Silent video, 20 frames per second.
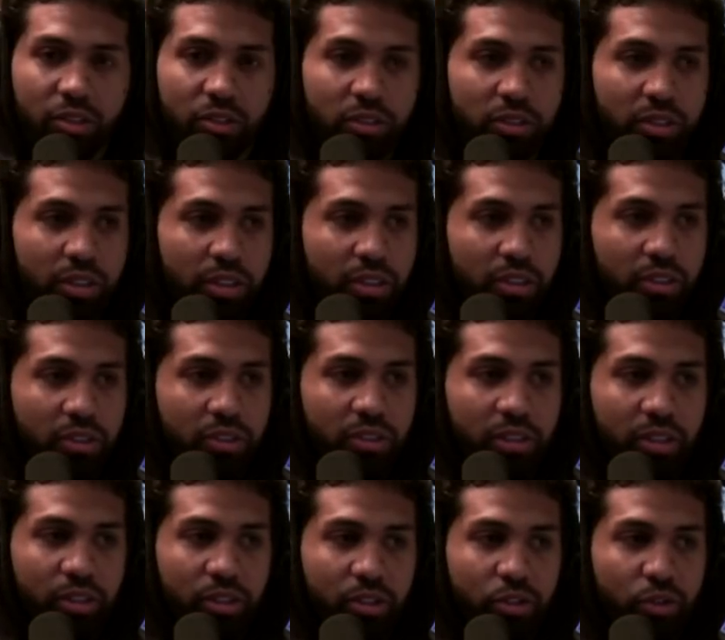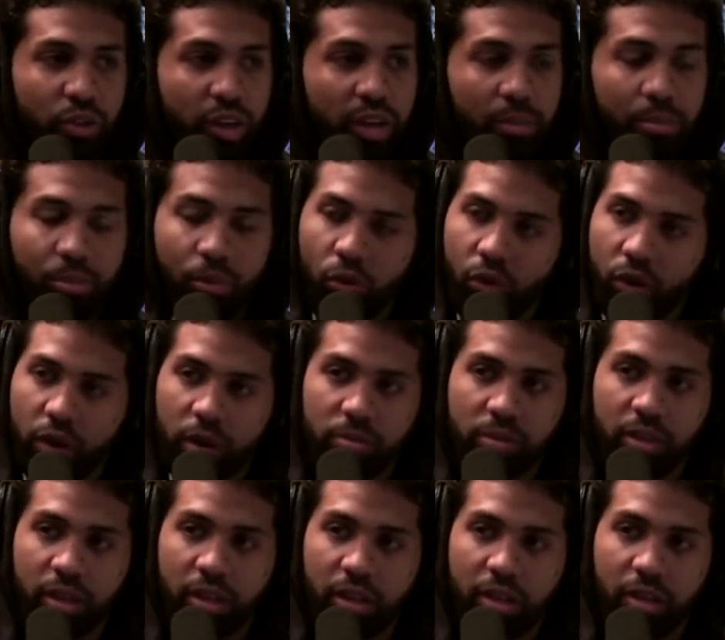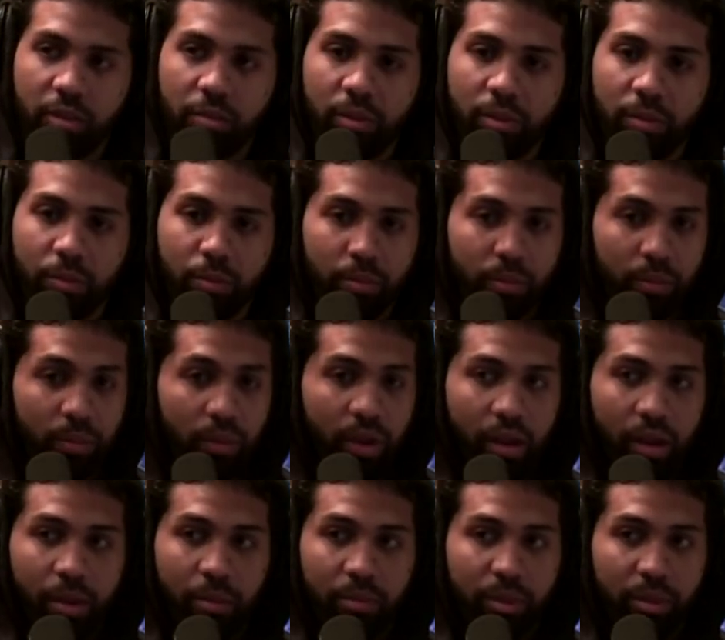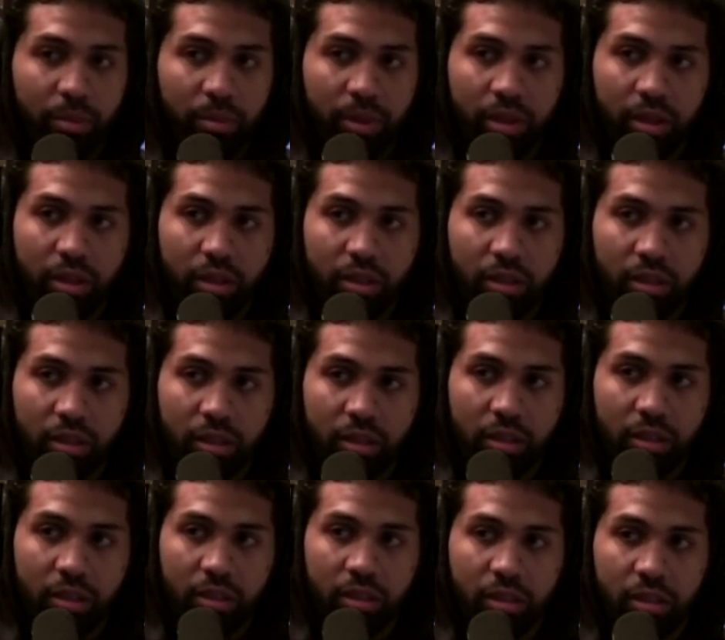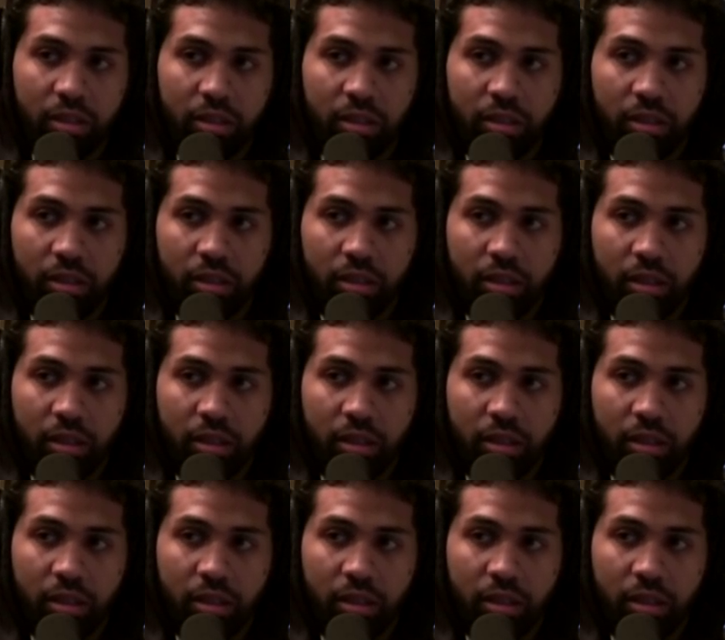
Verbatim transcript: there's there's there's training programs that need to be Our criminal implemented. justice system probably needs to be